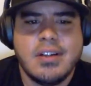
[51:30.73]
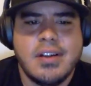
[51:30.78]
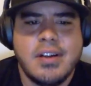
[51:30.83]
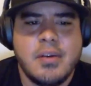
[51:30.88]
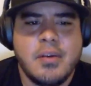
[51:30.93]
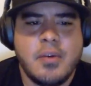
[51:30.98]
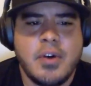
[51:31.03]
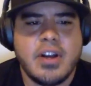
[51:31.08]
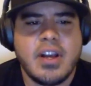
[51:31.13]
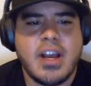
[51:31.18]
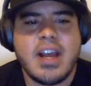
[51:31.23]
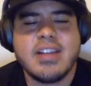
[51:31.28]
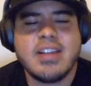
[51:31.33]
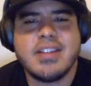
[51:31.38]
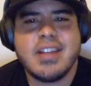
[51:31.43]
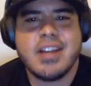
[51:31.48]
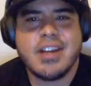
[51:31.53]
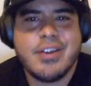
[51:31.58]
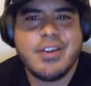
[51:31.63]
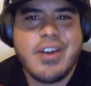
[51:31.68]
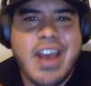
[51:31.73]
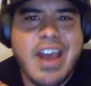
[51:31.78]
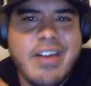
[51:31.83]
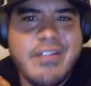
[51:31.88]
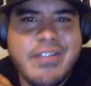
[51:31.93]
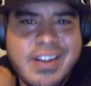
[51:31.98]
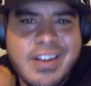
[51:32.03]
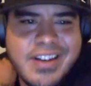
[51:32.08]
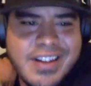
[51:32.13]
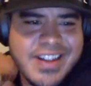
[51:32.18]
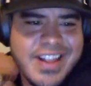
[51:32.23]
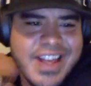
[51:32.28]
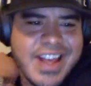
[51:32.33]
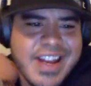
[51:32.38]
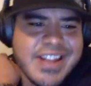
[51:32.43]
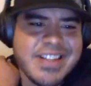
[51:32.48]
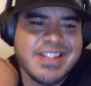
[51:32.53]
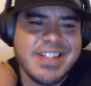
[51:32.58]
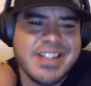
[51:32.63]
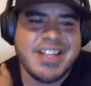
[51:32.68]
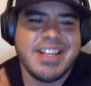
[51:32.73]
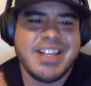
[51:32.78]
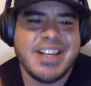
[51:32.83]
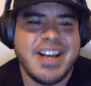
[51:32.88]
Well, guys, there you have it. That is the